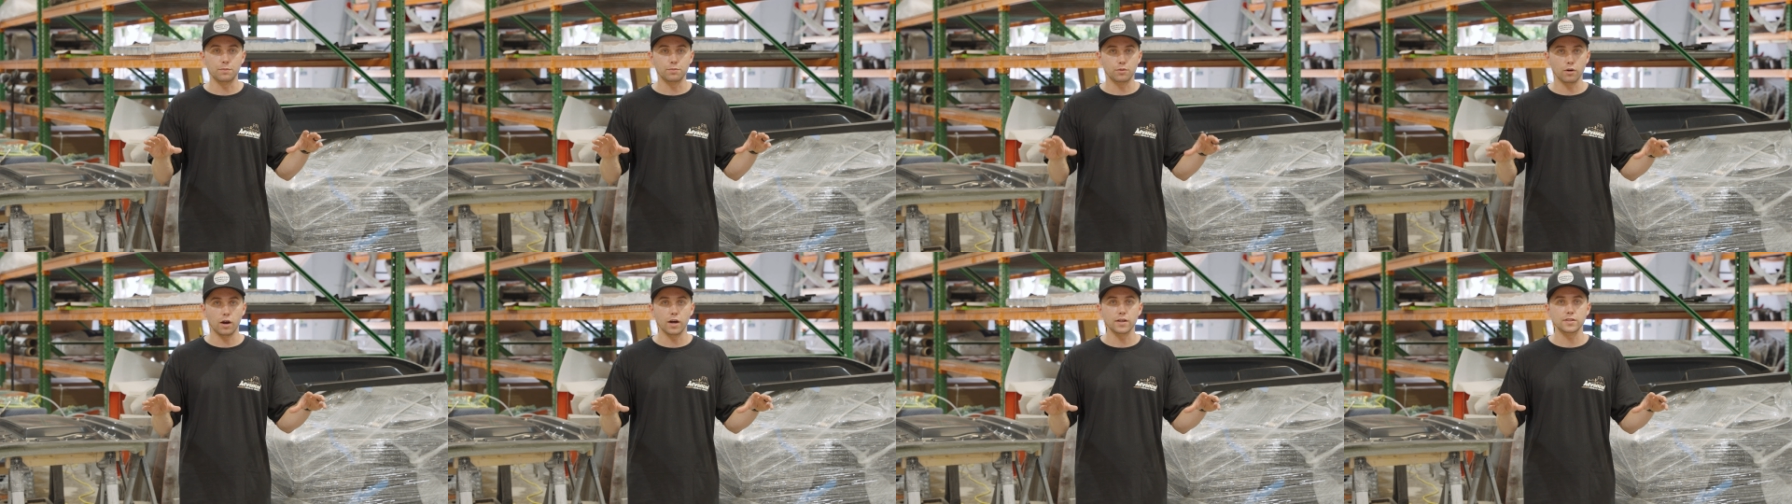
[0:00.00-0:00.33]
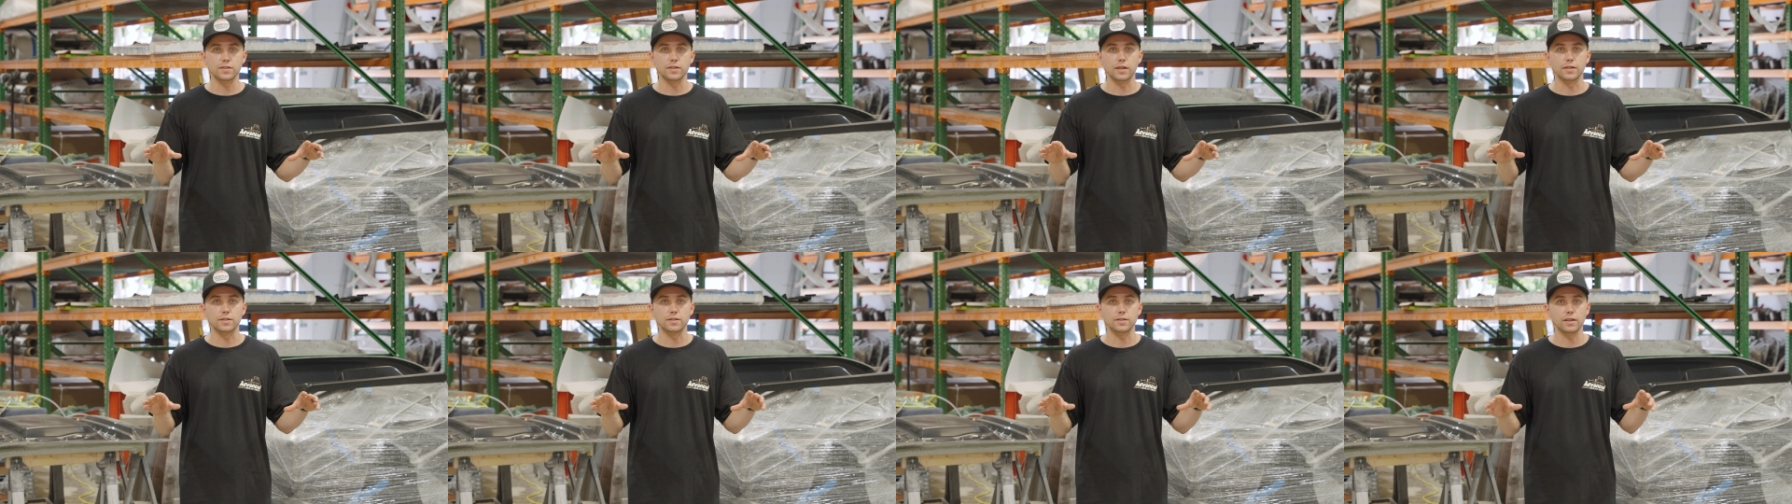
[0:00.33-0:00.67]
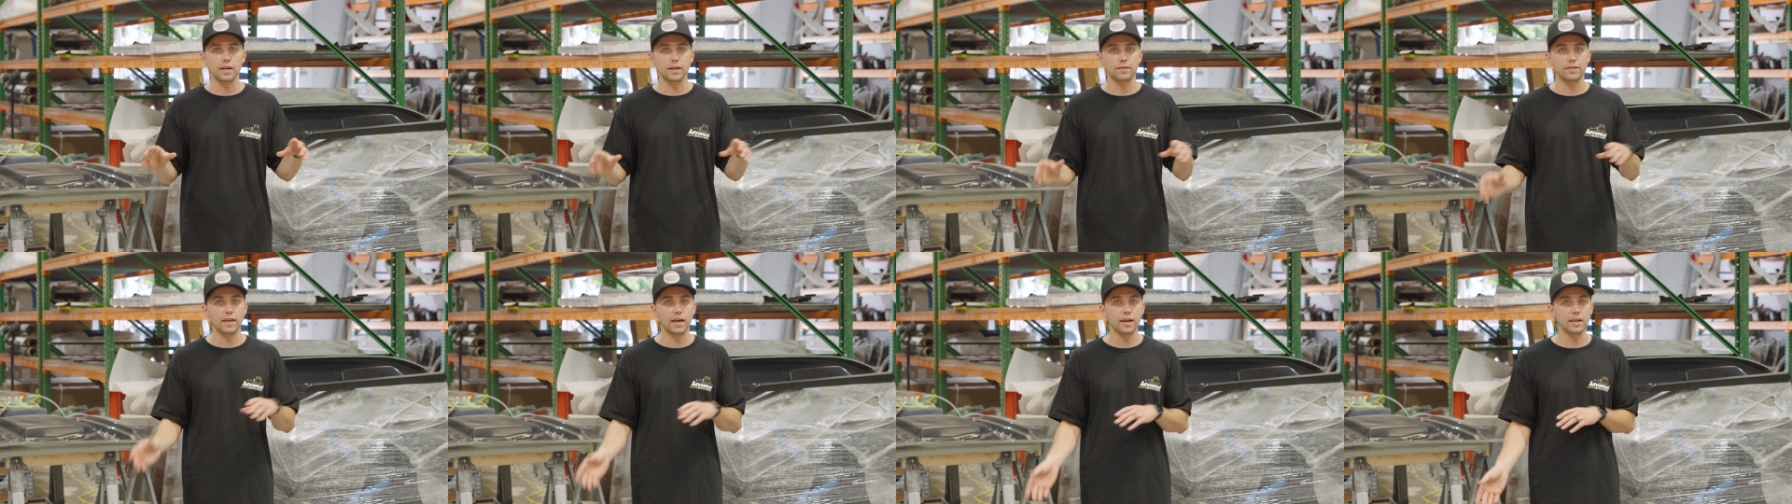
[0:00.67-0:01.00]
process.
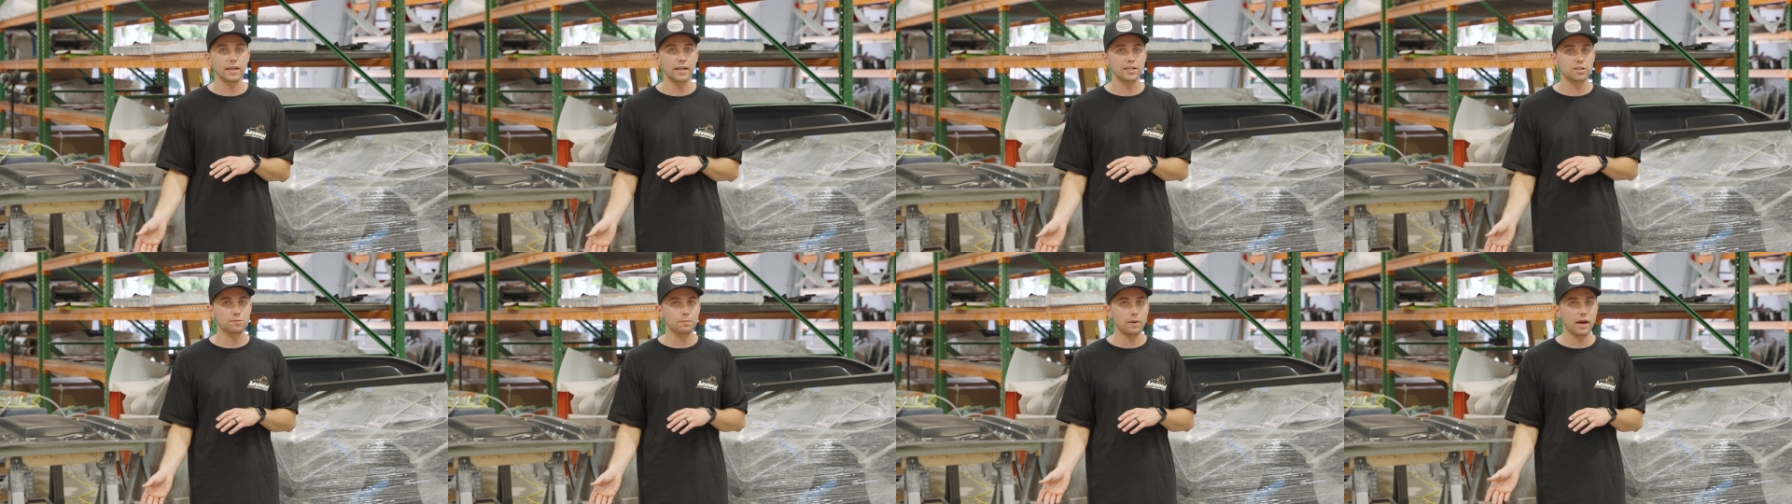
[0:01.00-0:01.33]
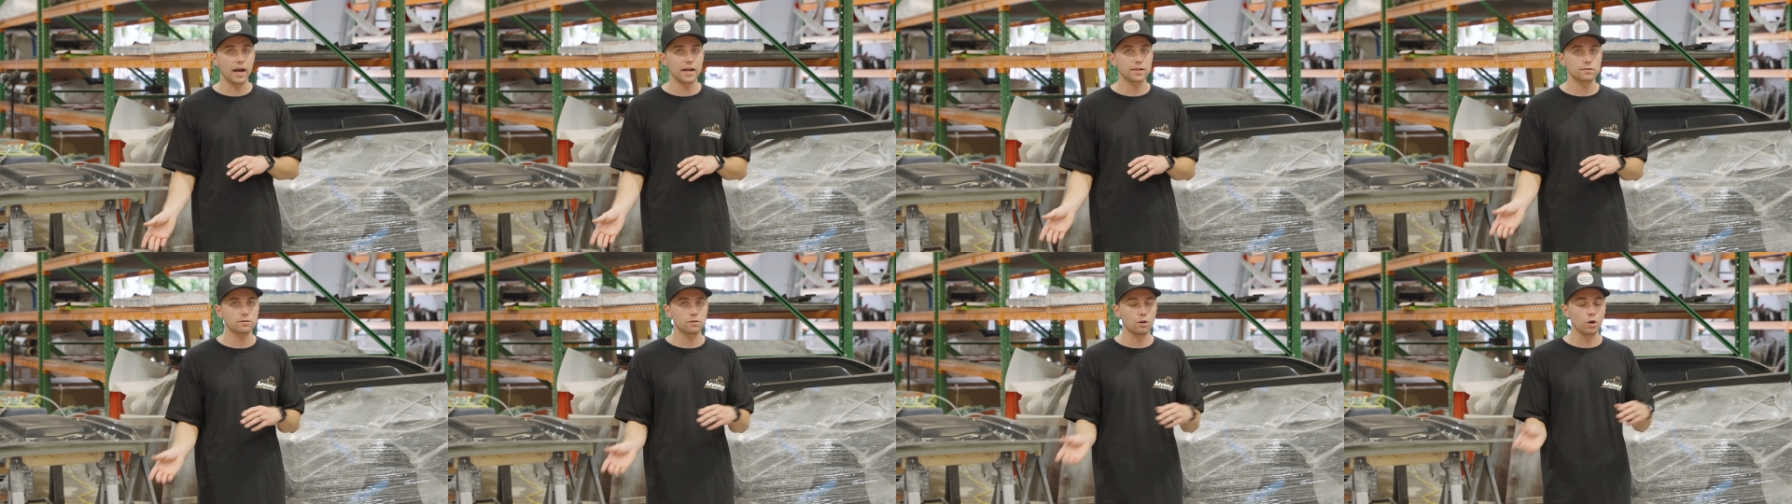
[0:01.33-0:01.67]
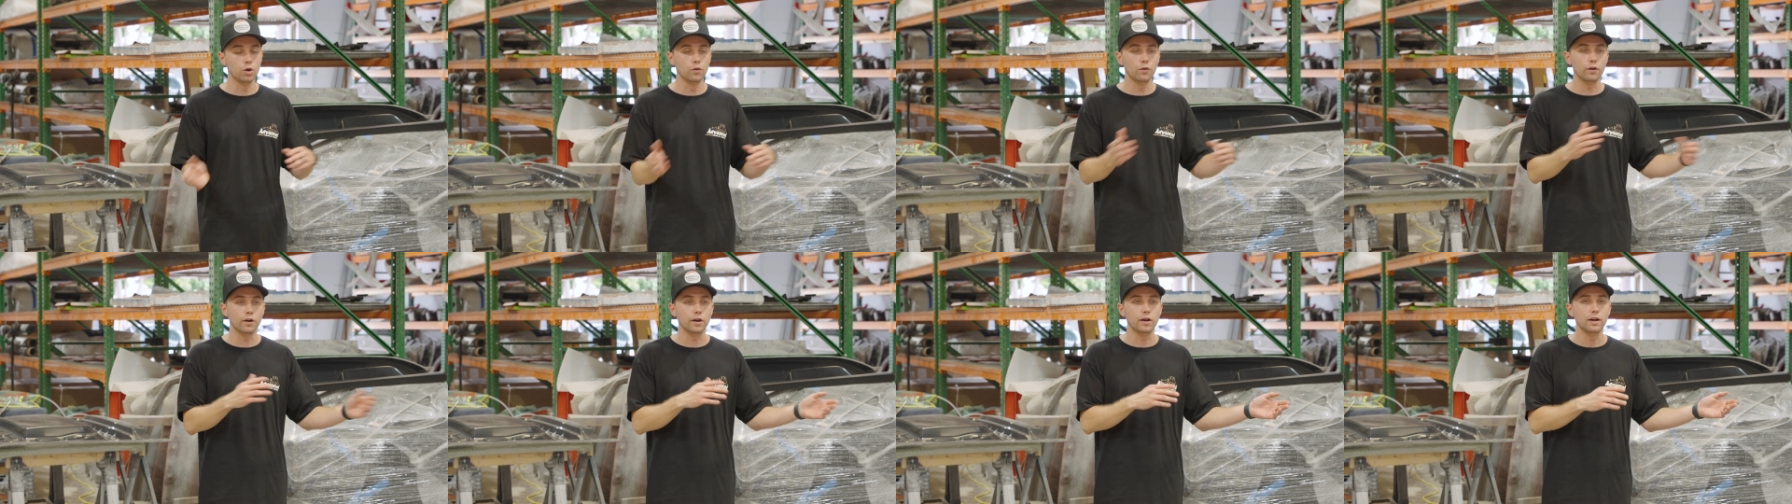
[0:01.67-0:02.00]
It then gets passed
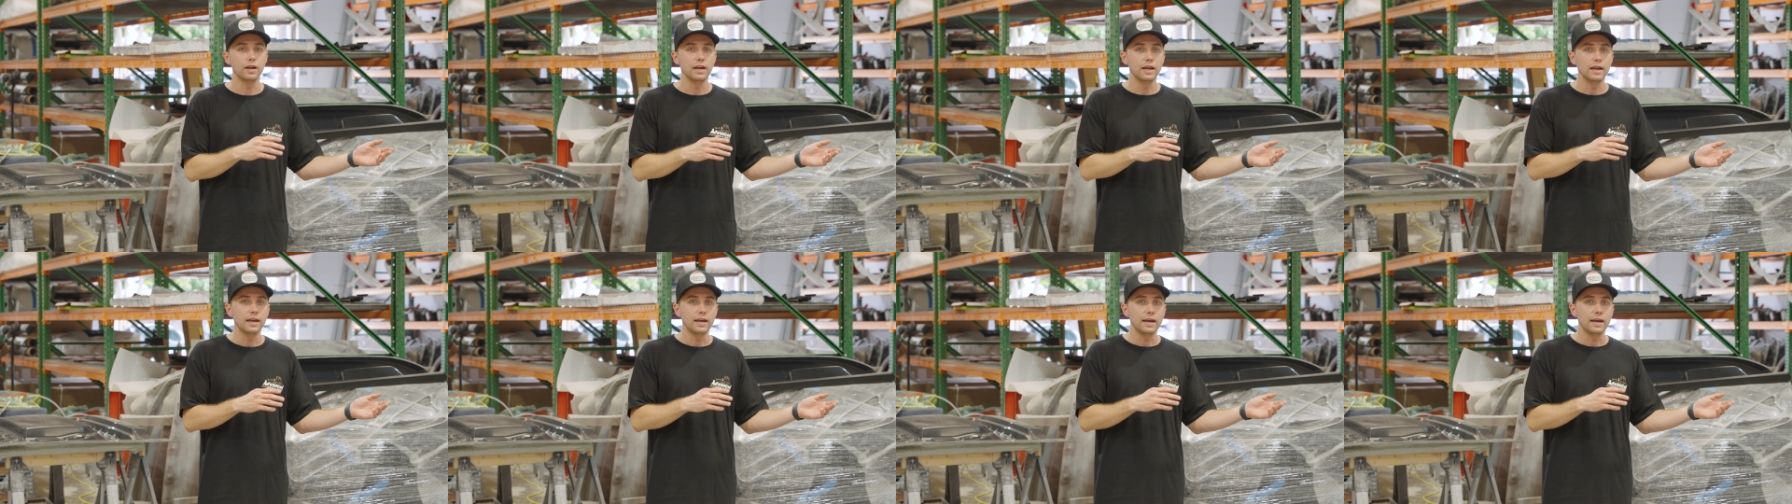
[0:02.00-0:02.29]
over.